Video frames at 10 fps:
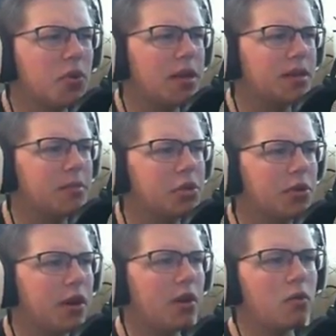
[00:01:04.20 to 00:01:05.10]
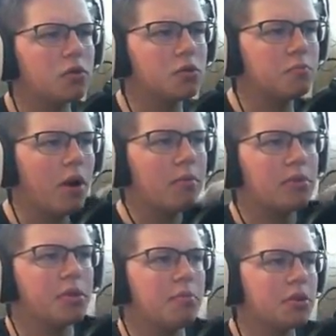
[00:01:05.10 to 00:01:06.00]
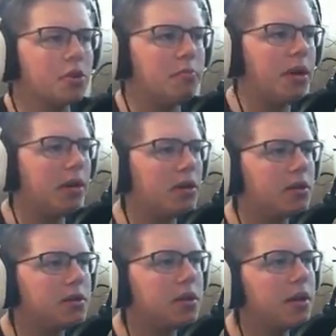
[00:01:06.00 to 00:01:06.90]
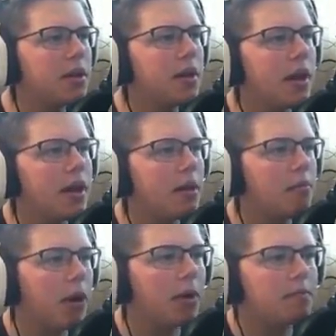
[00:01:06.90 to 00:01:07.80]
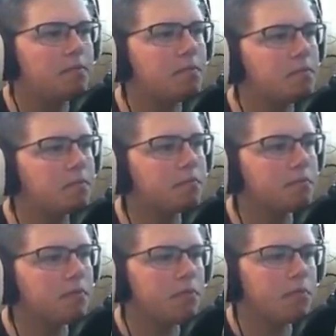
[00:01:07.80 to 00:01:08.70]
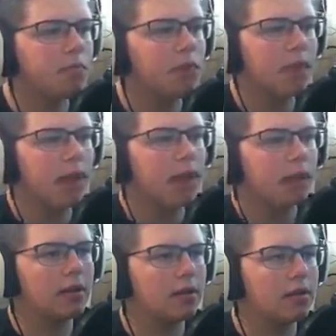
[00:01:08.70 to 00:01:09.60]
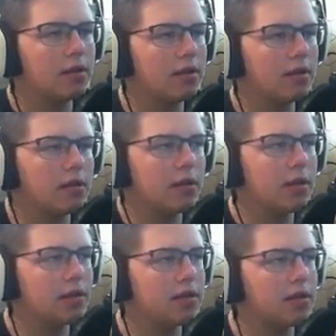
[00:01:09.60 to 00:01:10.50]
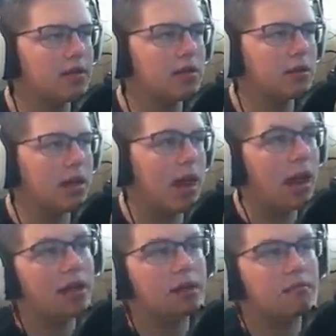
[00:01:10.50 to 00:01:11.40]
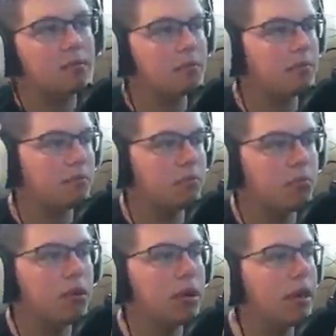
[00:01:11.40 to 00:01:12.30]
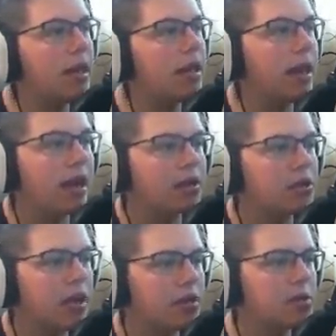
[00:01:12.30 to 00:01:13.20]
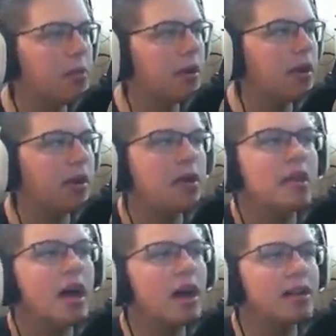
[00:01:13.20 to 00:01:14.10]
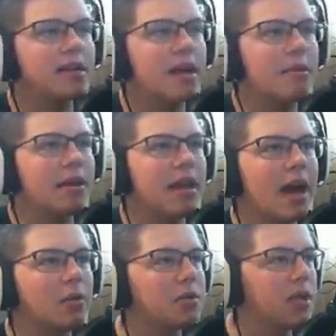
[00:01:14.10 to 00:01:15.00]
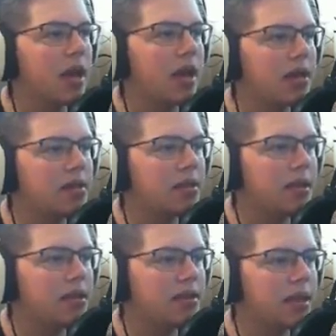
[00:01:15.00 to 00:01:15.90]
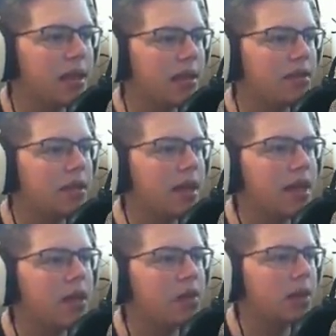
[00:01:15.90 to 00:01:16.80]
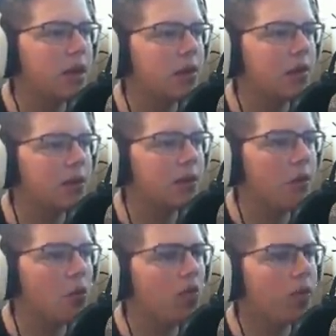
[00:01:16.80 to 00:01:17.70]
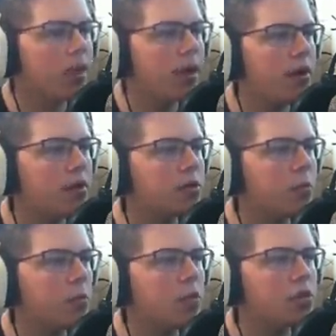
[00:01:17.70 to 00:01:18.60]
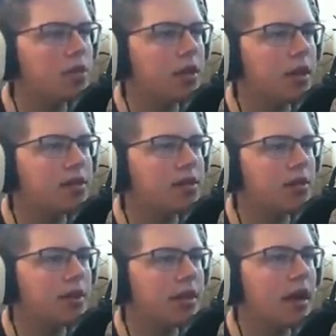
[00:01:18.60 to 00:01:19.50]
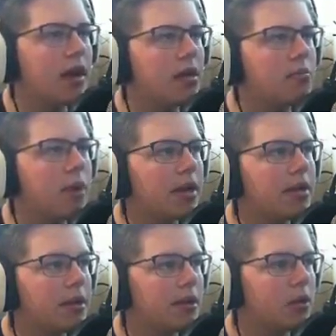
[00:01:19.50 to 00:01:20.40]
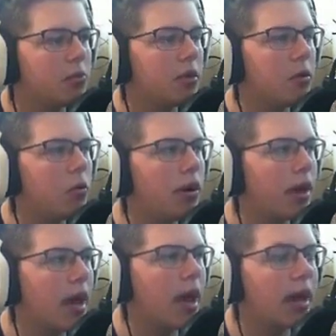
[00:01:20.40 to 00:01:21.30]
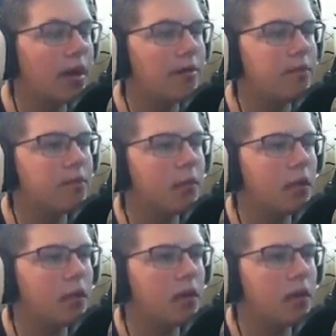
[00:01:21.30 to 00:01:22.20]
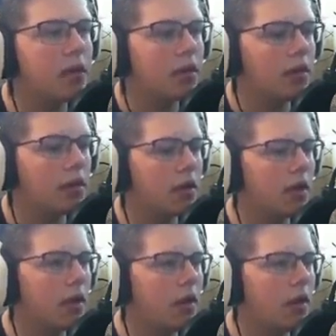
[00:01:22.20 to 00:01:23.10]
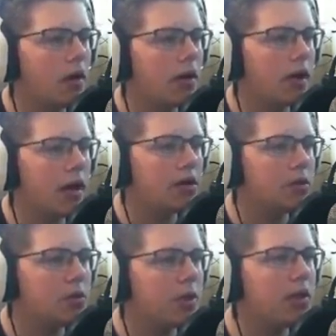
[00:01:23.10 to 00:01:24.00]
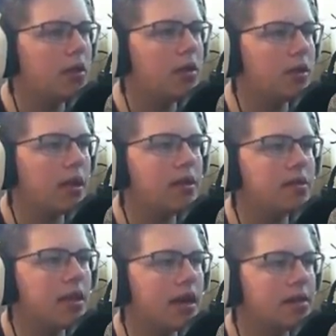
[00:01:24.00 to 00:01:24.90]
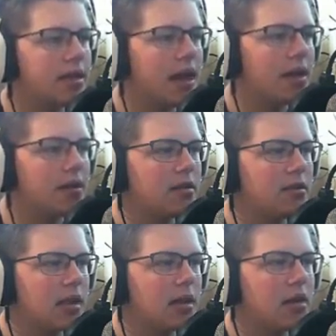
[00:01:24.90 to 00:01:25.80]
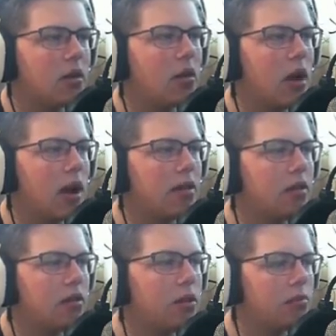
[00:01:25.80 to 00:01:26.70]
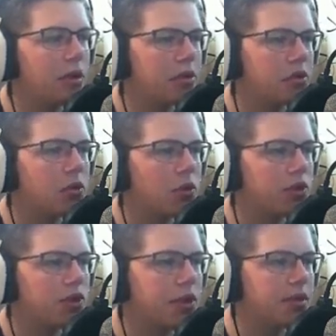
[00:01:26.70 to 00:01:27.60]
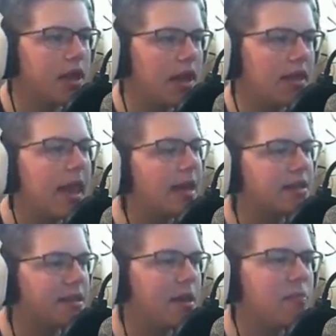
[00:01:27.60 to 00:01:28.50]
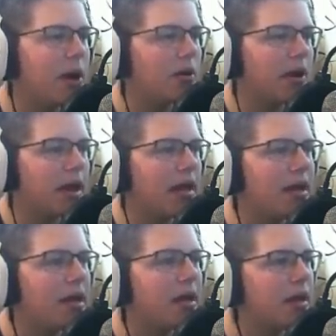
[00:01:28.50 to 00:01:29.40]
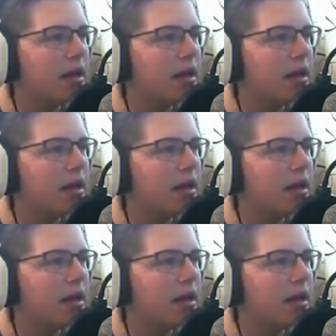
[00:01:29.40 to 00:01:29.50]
ago, the last time I showed it, I know it was probably just a bunch of pillars, but yeah, this, I really like it actually. I spent a lot of time on the outsides and the insides. So now, over here, this portion isn't really done, but I did a little bit of work on it. Yeah, so the inside is not done at all. I literally placed torches, and that's about it.